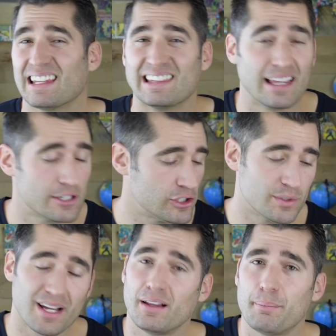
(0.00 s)
less you
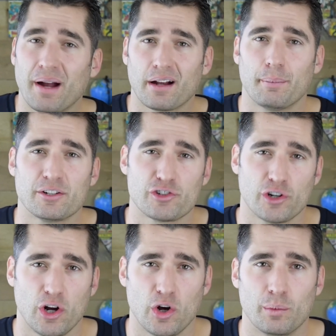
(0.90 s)
tell a buyer about your
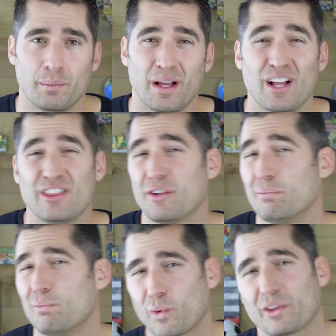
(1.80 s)
home, the
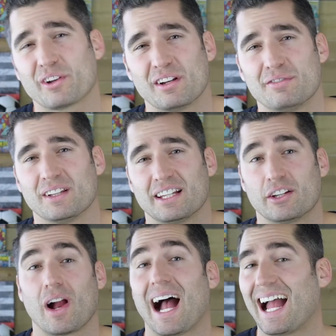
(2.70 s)
more they're gonna feel like
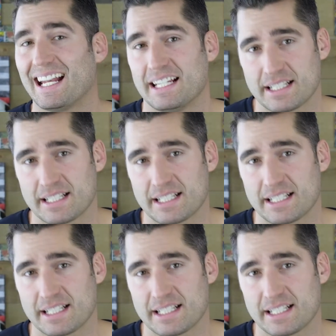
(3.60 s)
you're hiding